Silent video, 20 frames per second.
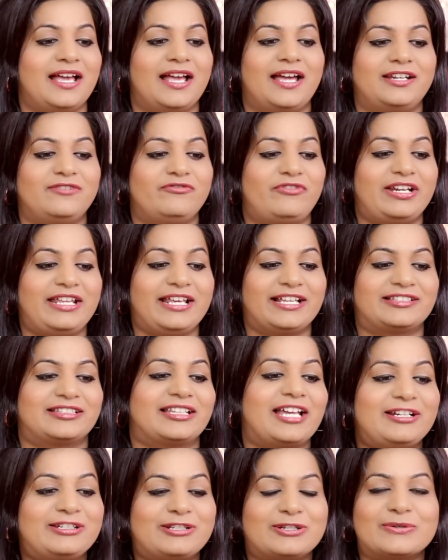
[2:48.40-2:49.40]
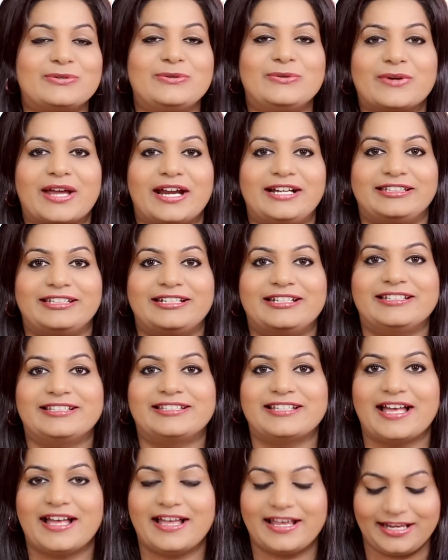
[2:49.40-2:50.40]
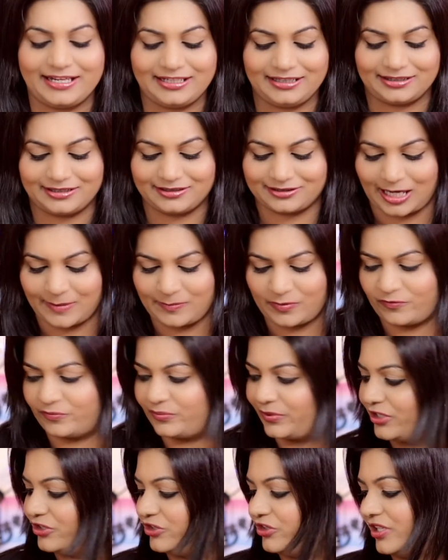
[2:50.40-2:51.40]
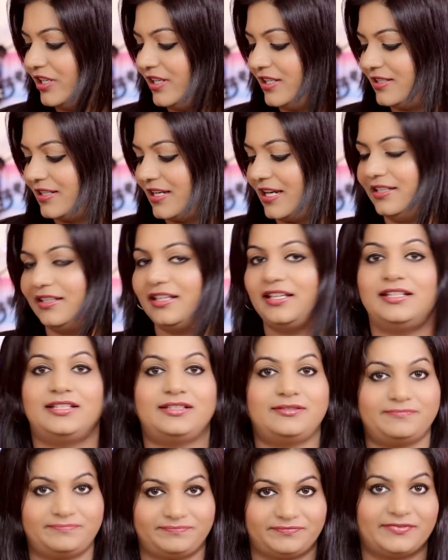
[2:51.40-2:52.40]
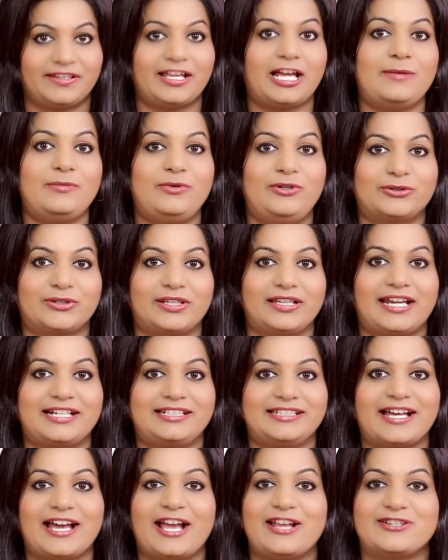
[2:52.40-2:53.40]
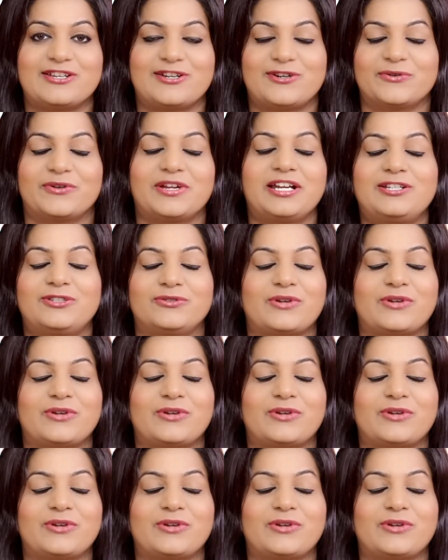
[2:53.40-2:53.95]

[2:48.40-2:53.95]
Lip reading: and very excited to look at the design, the type of brushes, and then I'll be looking at the eyeshadow kit.